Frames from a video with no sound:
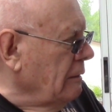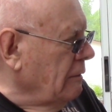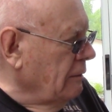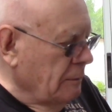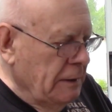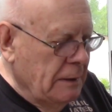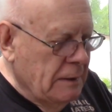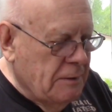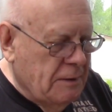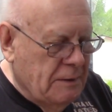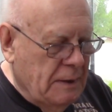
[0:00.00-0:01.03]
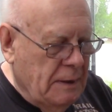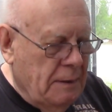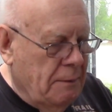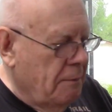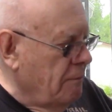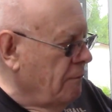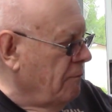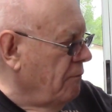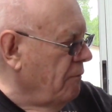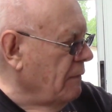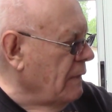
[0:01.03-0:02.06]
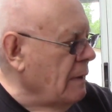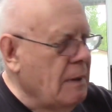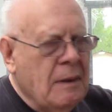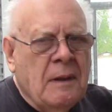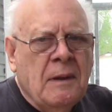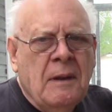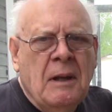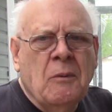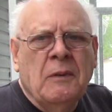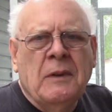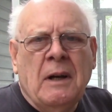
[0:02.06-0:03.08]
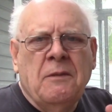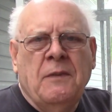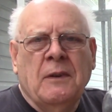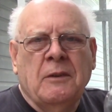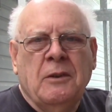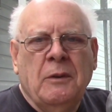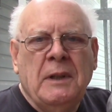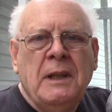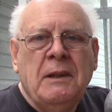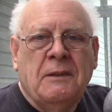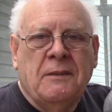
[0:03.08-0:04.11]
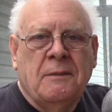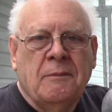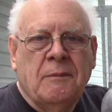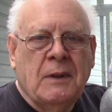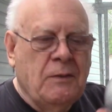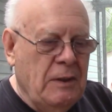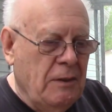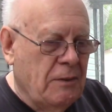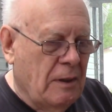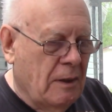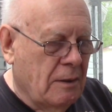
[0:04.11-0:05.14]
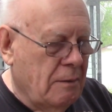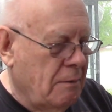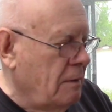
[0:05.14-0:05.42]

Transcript: So needless to say, it will not fill 2 of these, because these are,